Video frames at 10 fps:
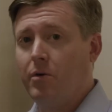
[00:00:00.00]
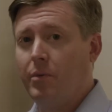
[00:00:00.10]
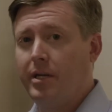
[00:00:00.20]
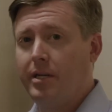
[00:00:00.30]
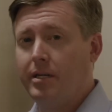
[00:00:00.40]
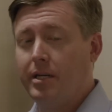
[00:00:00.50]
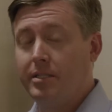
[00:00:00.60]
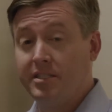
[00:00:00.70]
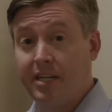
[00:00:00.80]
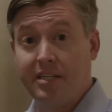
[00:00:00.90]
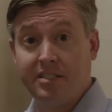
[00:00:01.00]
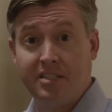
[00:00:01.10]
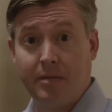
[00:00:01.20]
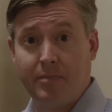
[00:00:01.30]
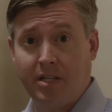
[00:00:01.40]
We decided to
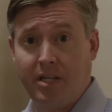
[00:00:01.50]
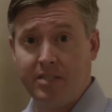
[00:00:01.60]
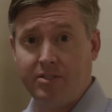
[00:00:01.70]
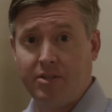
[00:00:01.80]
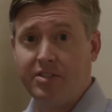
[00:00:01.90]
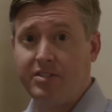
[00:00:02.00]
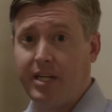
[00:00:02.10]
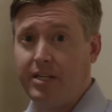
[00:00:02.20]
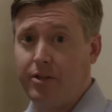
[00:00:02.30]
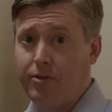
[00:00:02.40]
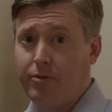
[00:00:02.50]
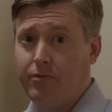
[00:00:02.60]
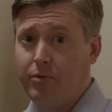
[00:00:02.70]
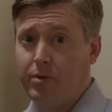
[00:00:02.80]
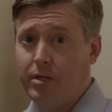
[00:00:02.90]
skip the closets on the second and third
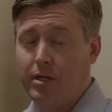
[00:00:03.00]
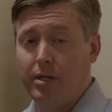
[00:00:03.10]
floor.